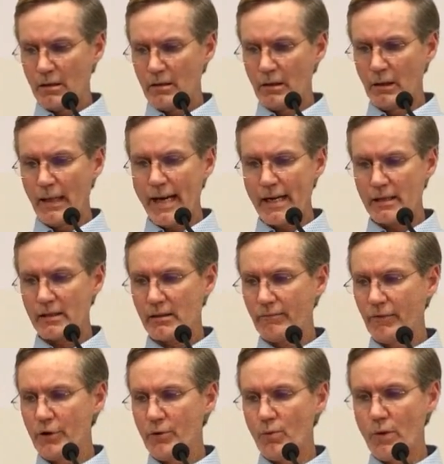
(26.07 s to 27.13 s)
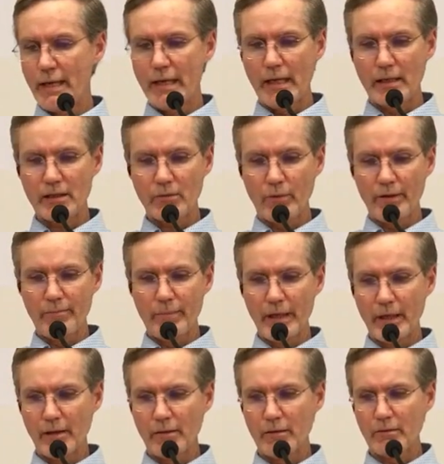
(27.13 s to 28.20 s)
The last few weeks we've
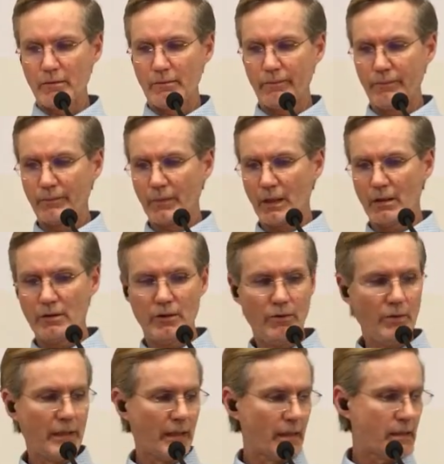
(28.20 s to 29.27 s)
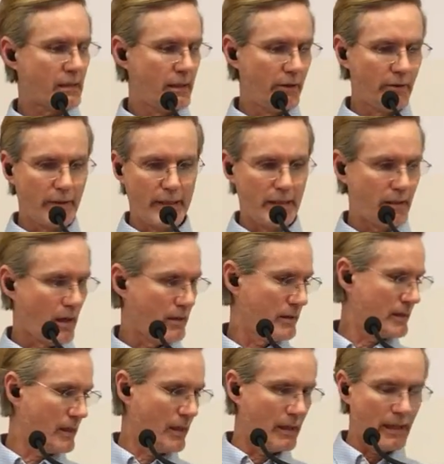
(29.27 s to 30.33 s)
been doing a series on
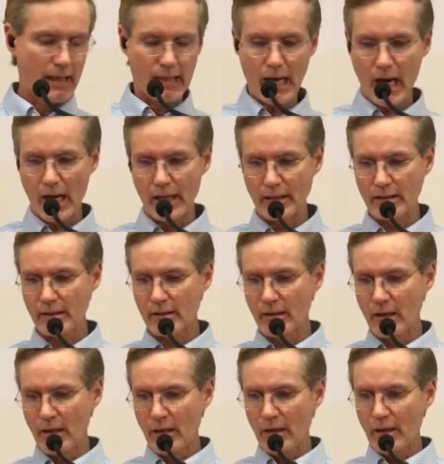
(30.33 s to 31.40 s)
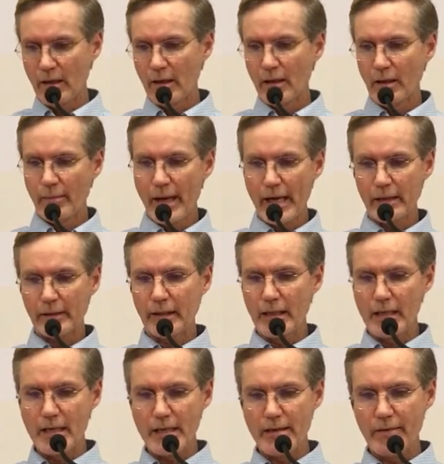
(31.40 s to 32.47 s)
Sunday nights about
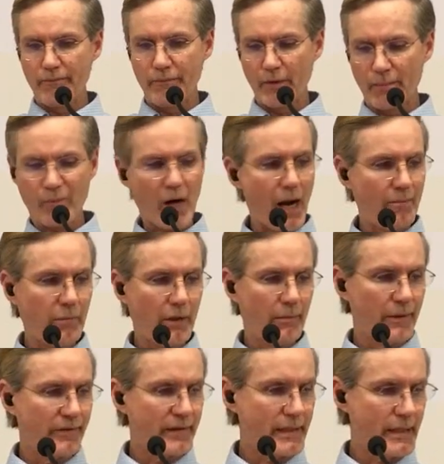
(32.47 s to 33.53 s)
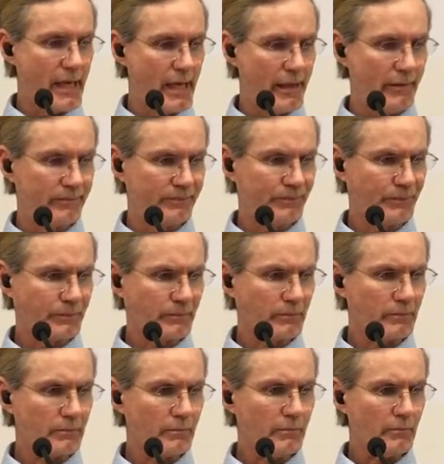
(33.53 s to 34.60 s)
the, the problem of sin.
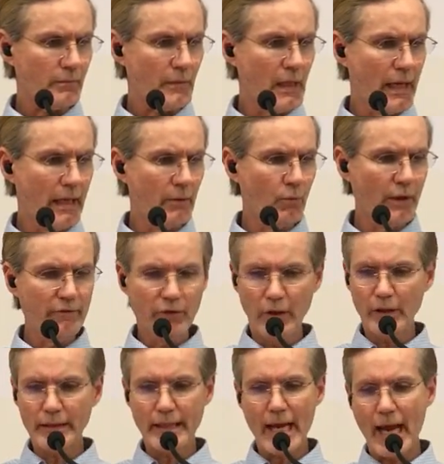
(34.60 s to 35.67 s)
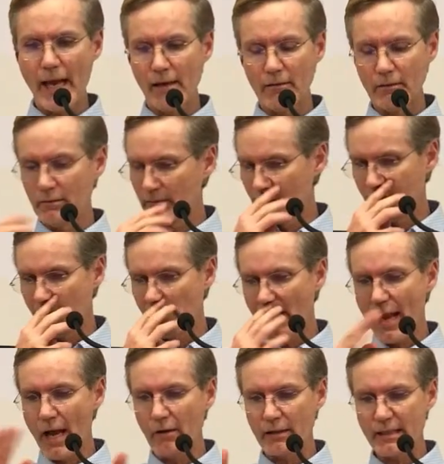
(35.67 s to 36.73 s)
And we've looked at, you know,
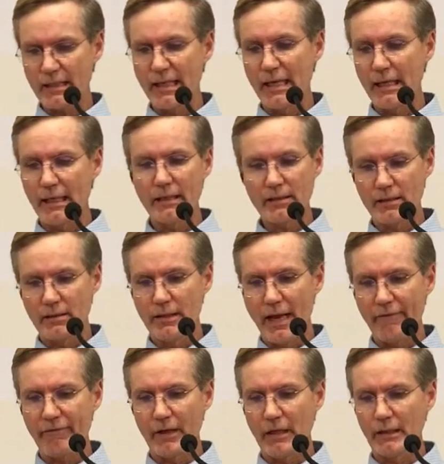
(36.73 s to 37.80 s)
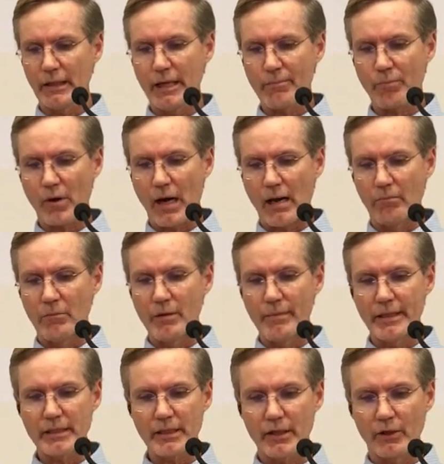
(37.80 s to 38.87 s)
how sin is definitely a problem.
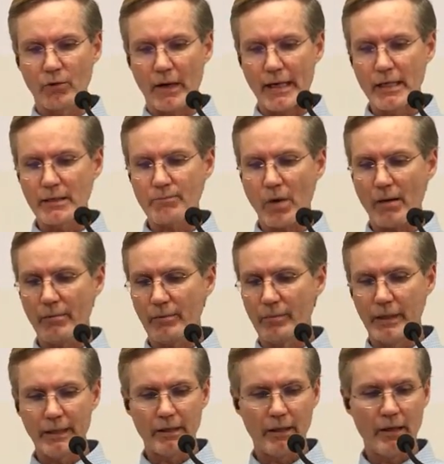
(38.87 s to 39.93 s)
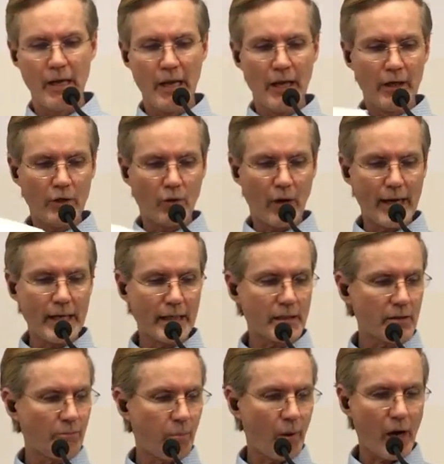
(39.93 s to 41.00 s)
It's the greatest, probably the
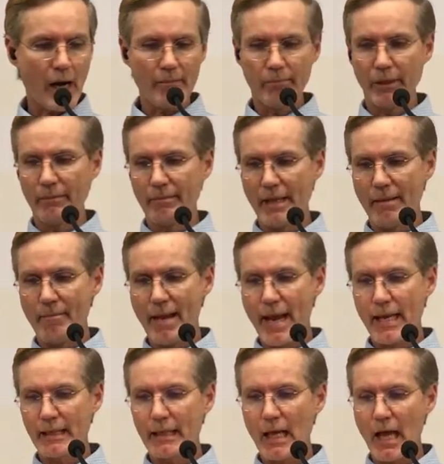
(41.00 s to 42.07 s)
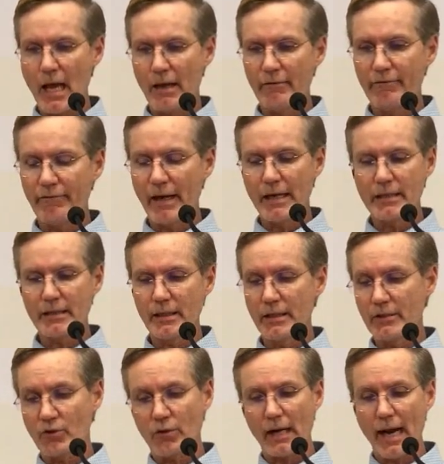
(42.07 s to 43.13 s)
greatest problem that mankind
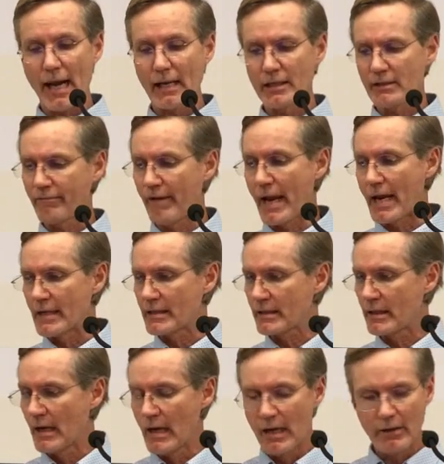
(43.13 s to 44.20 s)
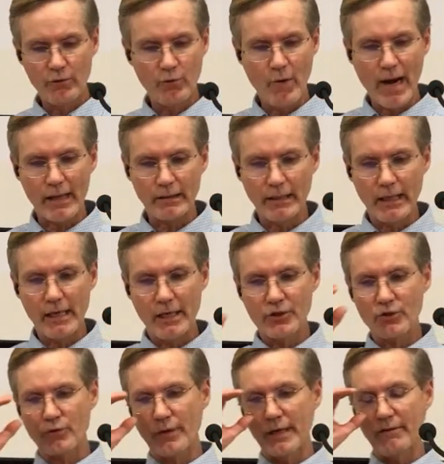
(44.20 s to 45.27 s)
faces or has faced throughout the
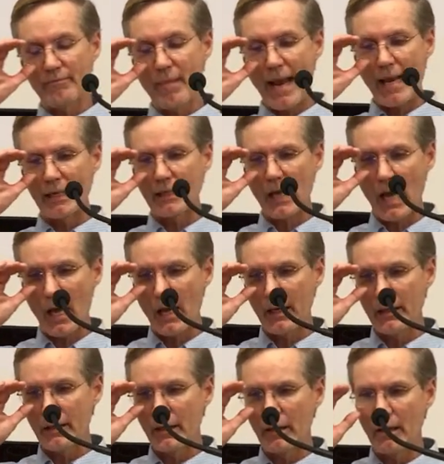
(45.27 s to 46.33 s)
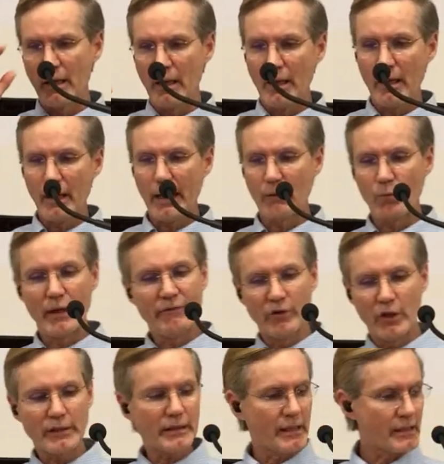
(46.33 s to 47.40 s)
history of mankind. And and we
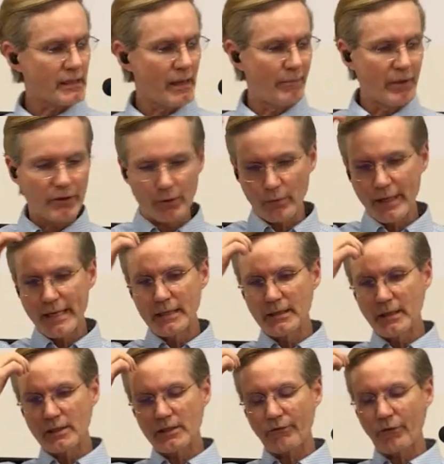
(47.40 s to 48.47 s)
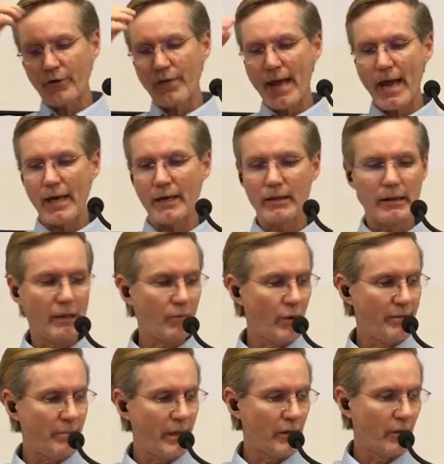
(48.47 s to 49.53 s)
looked at some of the reasons for that, and then
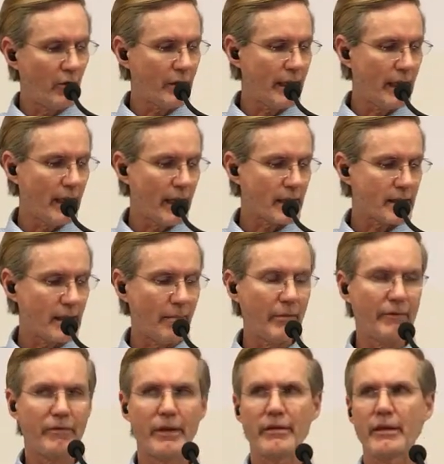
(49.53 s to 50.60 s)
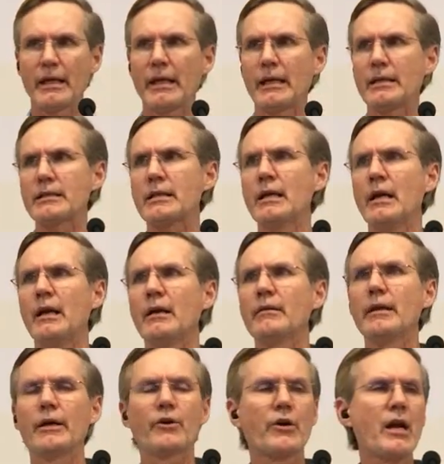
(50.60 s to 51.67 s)
we've been looking at some of the things
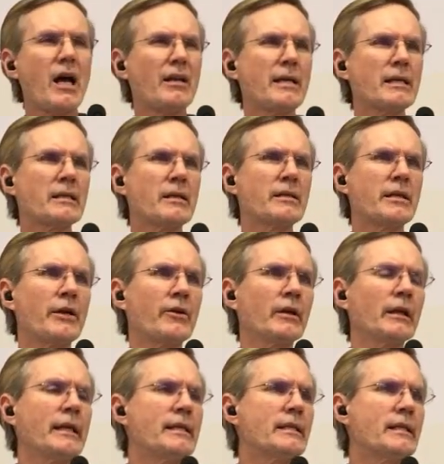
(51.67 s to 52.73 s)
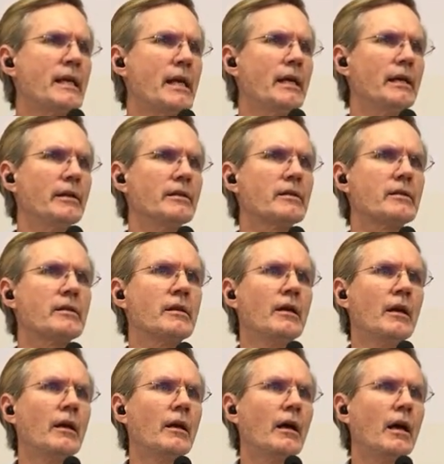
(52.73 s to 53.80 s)
that are not necessarily sins,
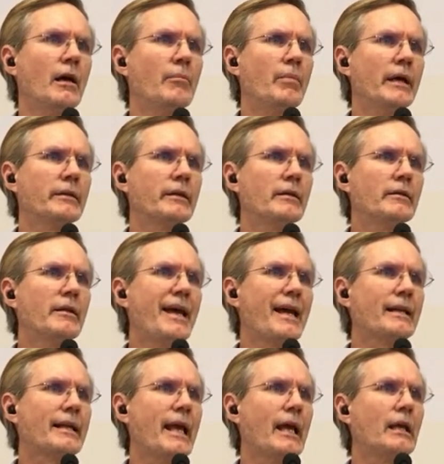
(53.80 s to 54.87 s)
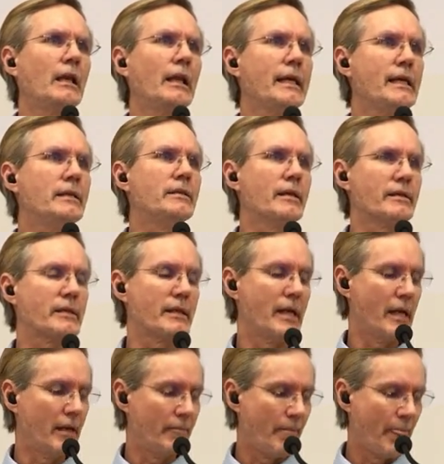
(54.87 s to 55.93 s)
uh, but that can lead to
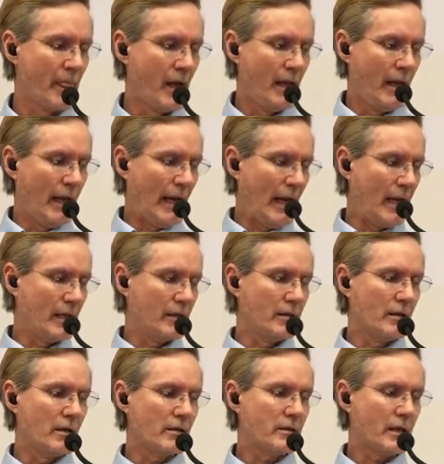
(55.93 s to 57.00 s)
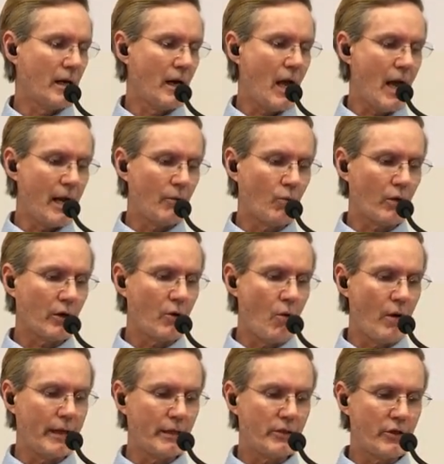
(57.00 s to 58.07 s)
sin. And tonight we're
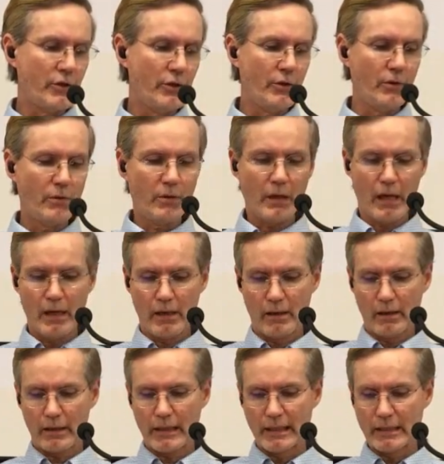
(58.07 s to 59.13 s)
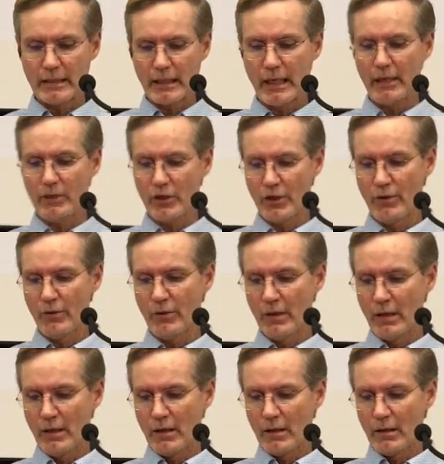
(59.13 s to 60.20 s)
going to uh, continue
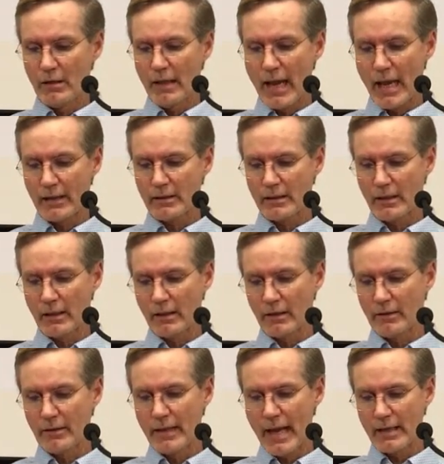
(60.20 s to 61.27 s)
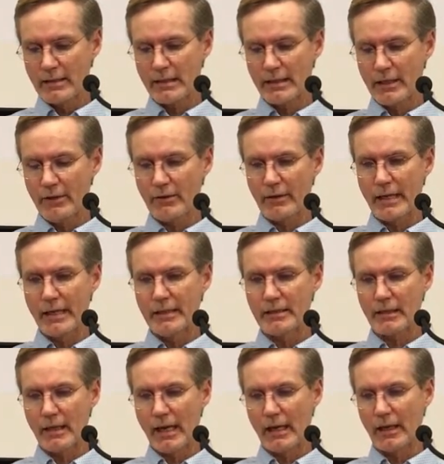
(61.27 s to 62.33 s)
that, uh, that
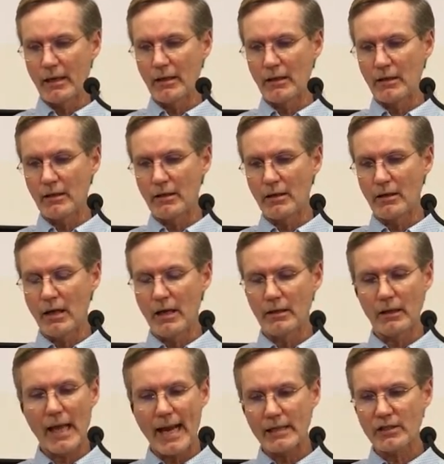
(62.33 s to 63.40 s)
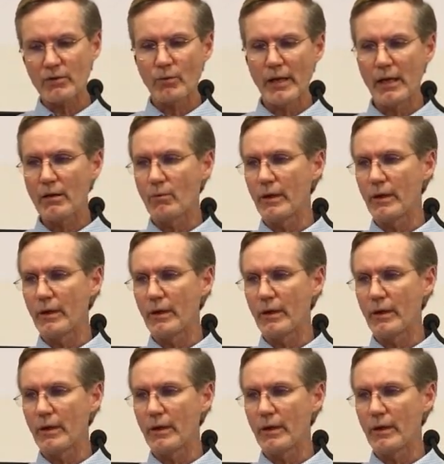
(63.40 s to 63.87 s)
series. And uh, last week